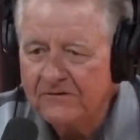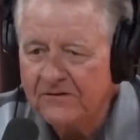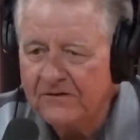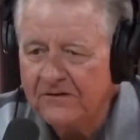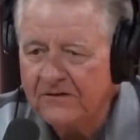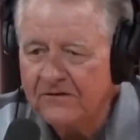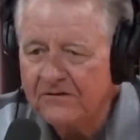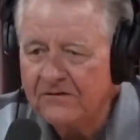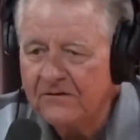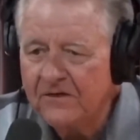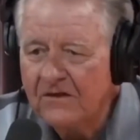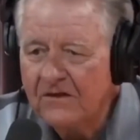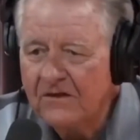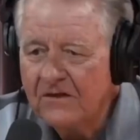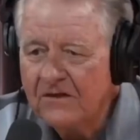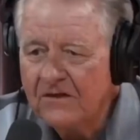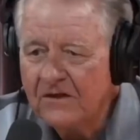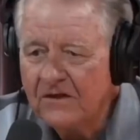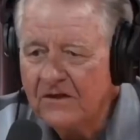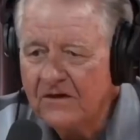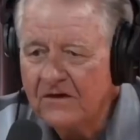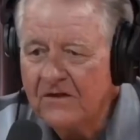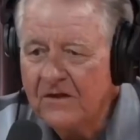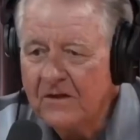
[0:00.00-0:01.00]
Yeah,
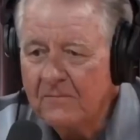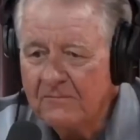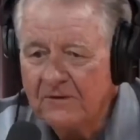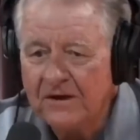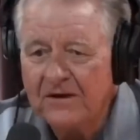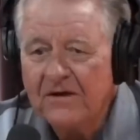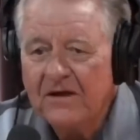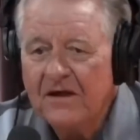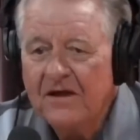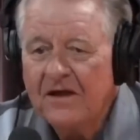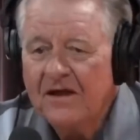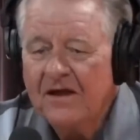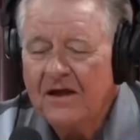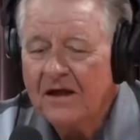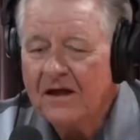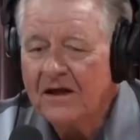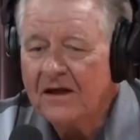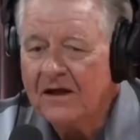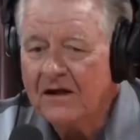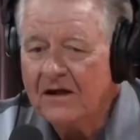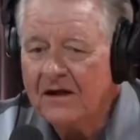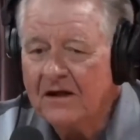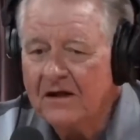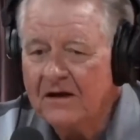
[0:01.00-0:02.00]
yeah. But
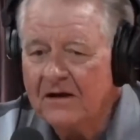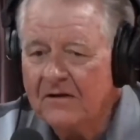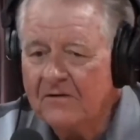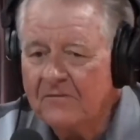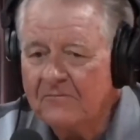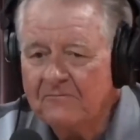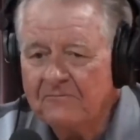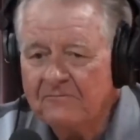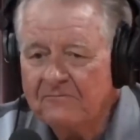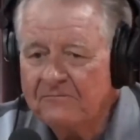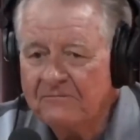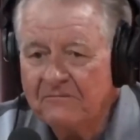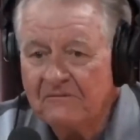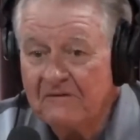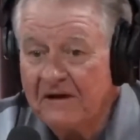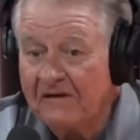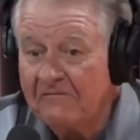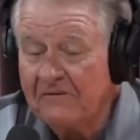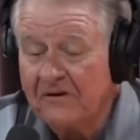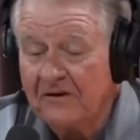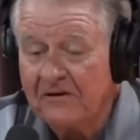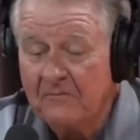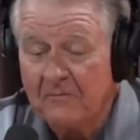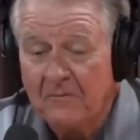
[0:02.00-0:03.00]
um,
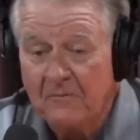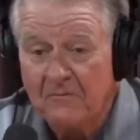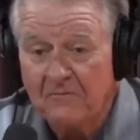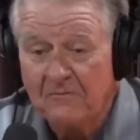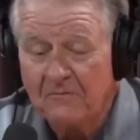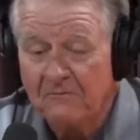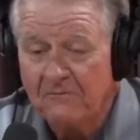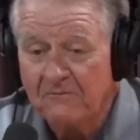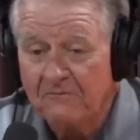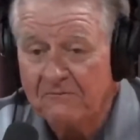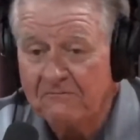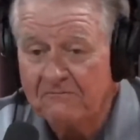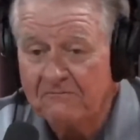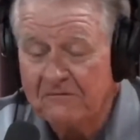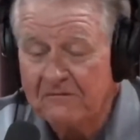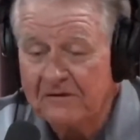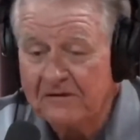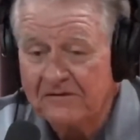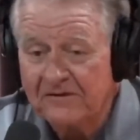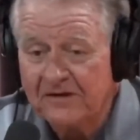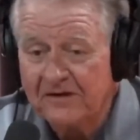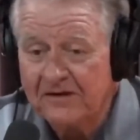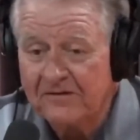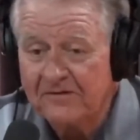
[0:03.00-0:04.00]
I don't even remember
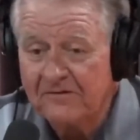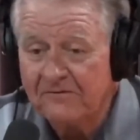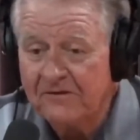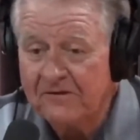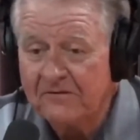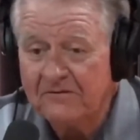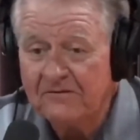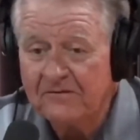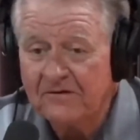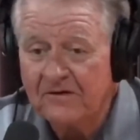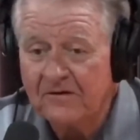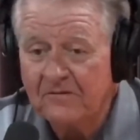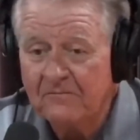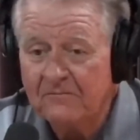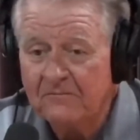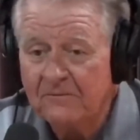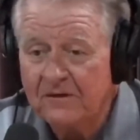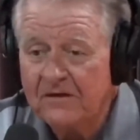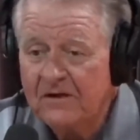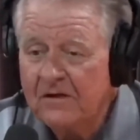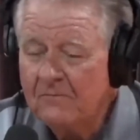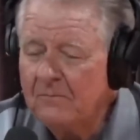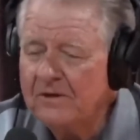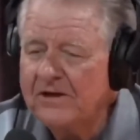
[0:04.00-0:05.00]
exactly when.
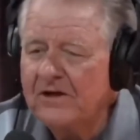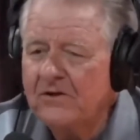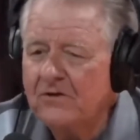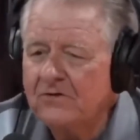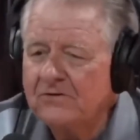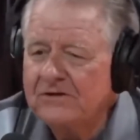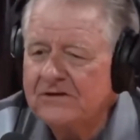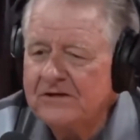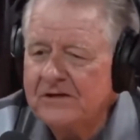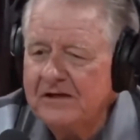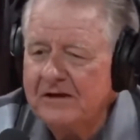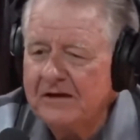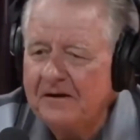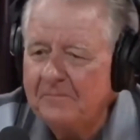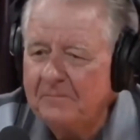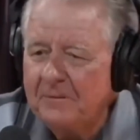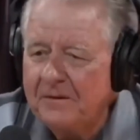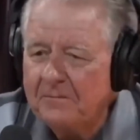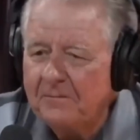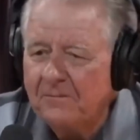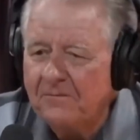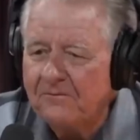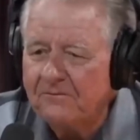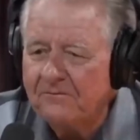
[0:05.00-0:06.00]
80s, 90s? But you don't see any
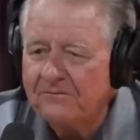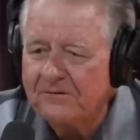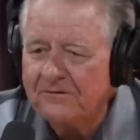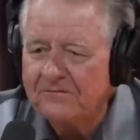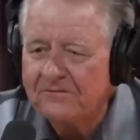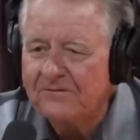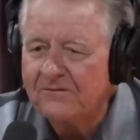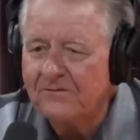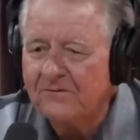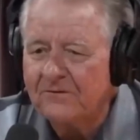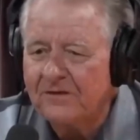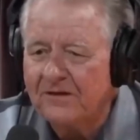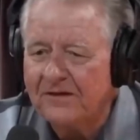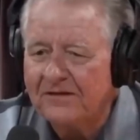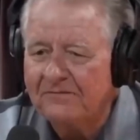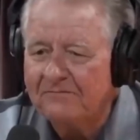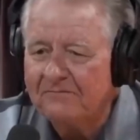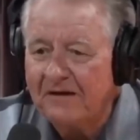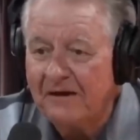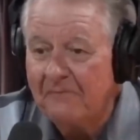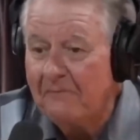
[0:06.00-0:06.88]
people doing that.